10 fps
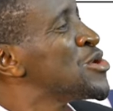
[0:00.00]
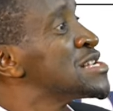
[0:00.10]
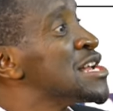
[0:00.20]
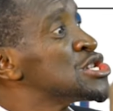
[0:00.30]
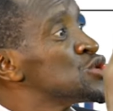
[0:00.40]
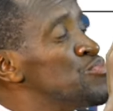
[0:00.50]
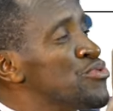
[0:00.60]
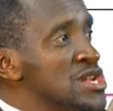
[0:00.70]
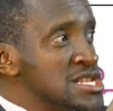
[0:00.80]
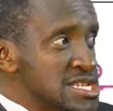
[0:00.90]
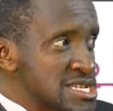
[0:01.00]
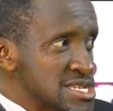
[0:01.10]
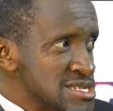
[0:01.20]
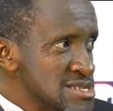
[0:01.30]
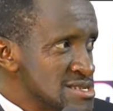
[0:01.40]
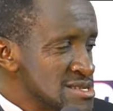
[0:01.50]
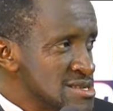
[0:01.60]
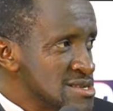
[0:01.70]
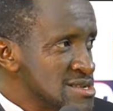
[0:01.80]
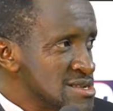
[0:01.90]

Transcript: Because it splits. Form